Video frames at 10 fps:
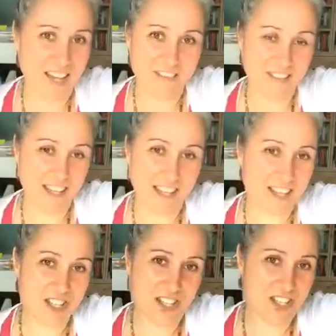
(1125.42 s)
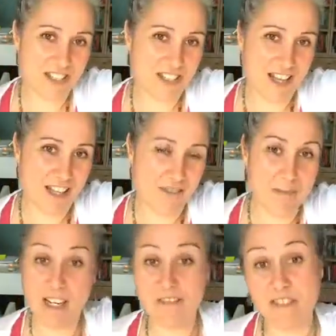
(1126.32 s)
I feel like I should just tell
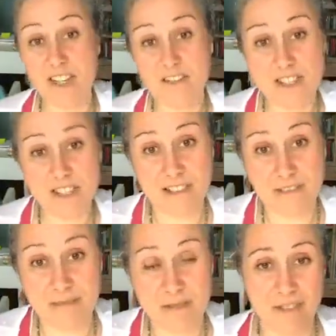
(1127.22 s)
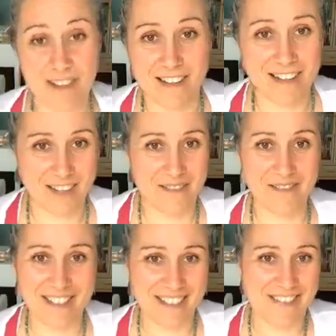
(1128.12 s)
everybody, forgive yourself and move on, and
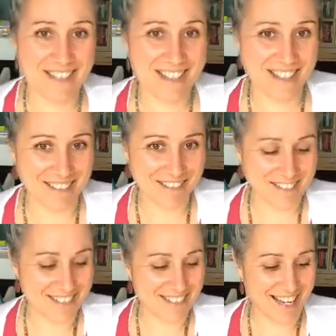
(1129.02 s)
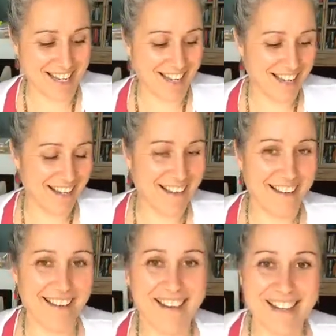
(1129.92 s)
we can be done for the day.
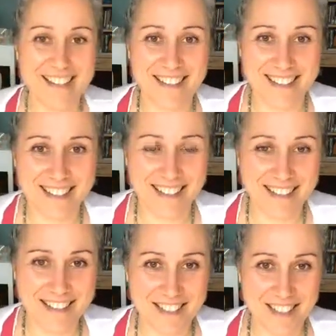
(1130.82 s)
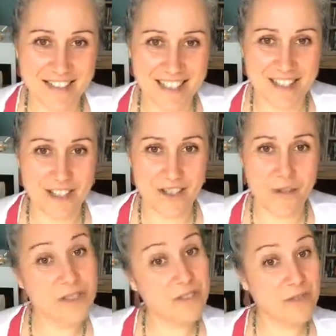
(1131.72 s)
All right, Dawn, I'm going to tune in to
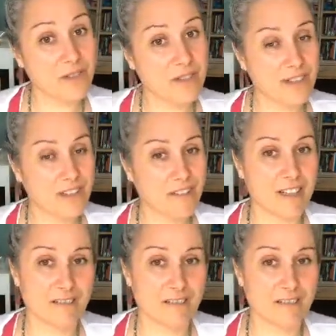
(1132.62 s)
your truth around